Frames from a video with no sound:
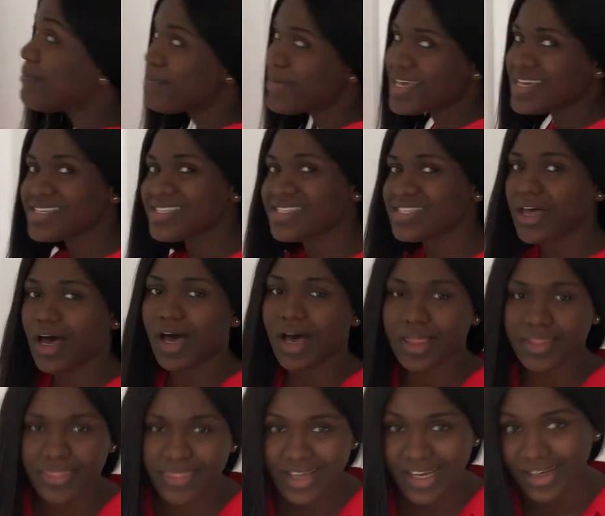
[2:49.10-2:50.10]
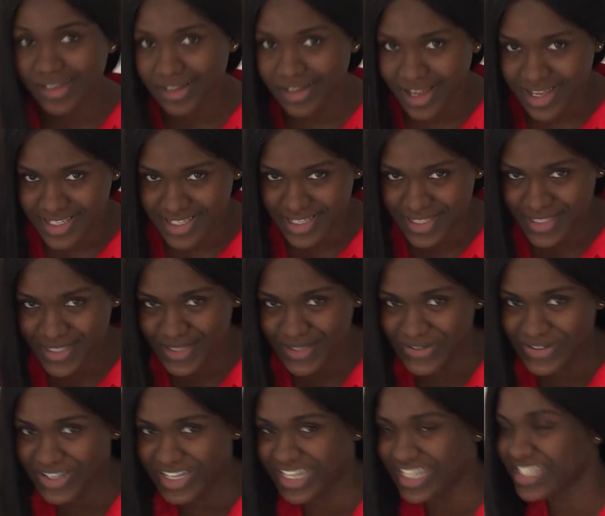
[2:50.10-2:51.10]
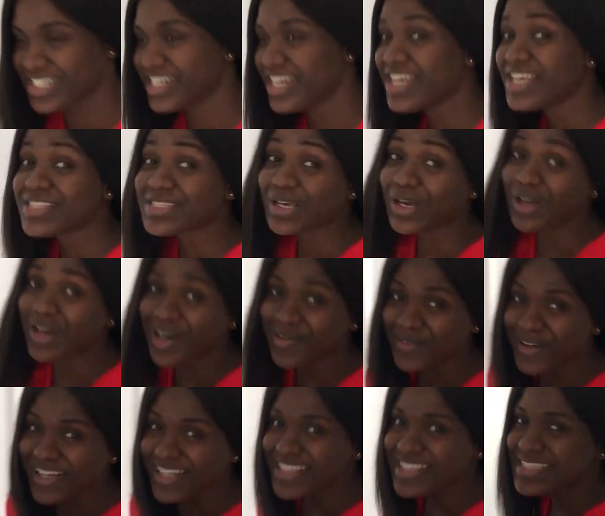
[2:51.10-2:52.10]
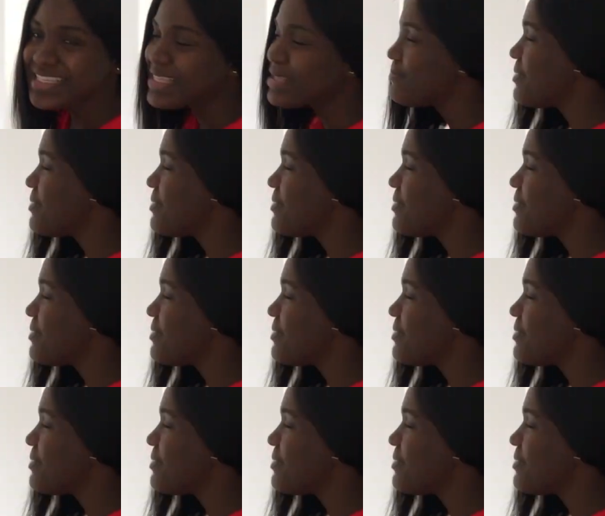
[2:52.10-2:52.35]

miss on the closet storage. So come on into the